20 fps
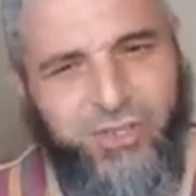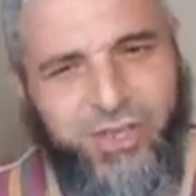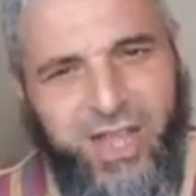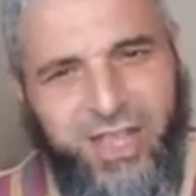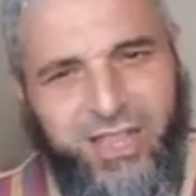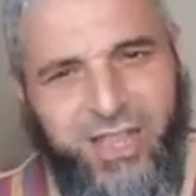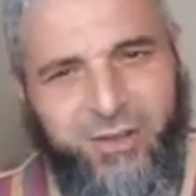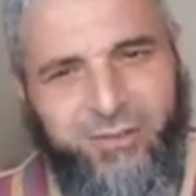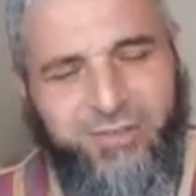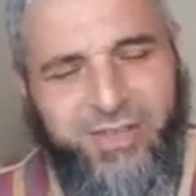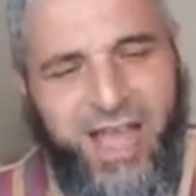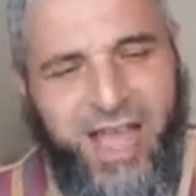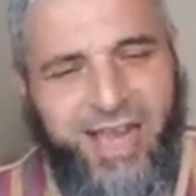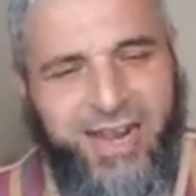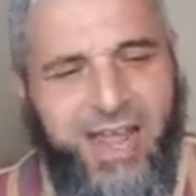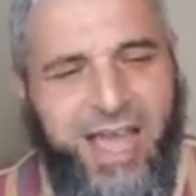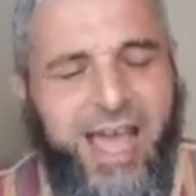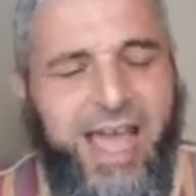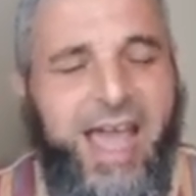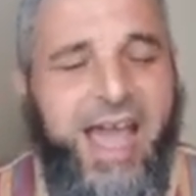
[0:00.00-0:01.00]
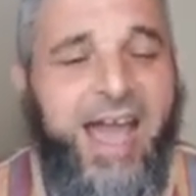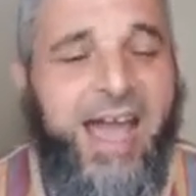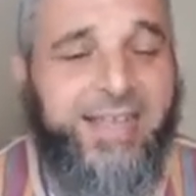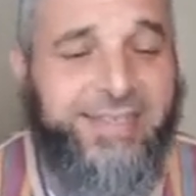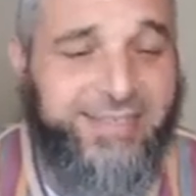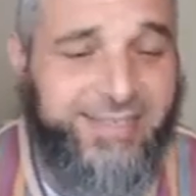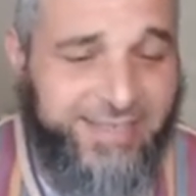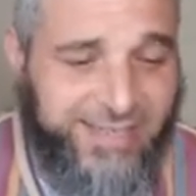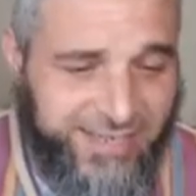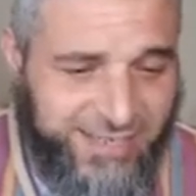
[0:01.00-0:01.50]
inshallah ta'ala,
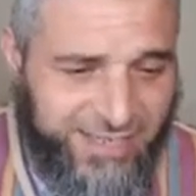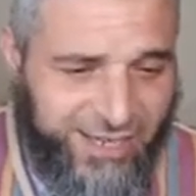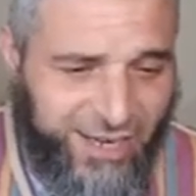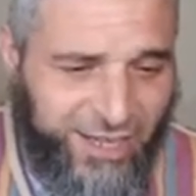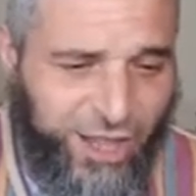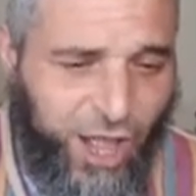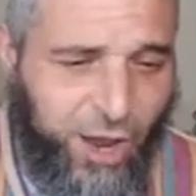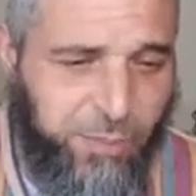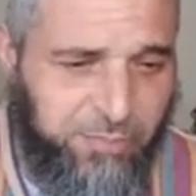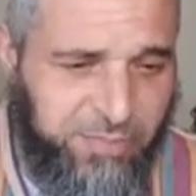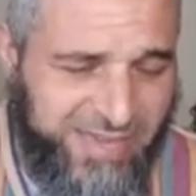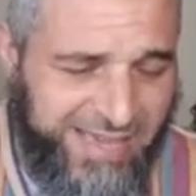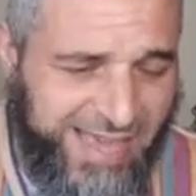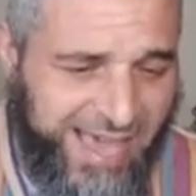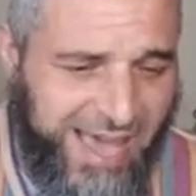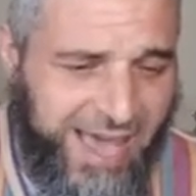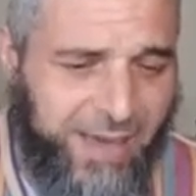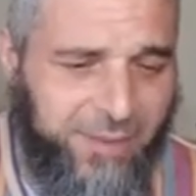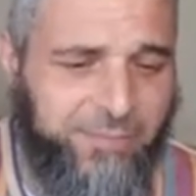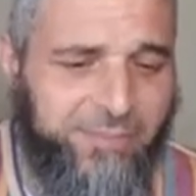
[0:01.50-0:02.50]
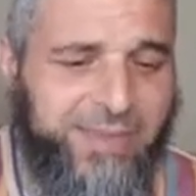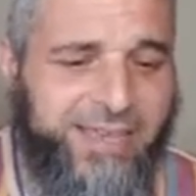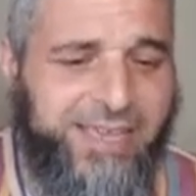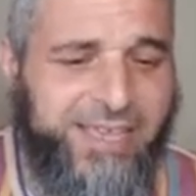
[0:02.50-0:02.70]
at 6 o'clock p.m.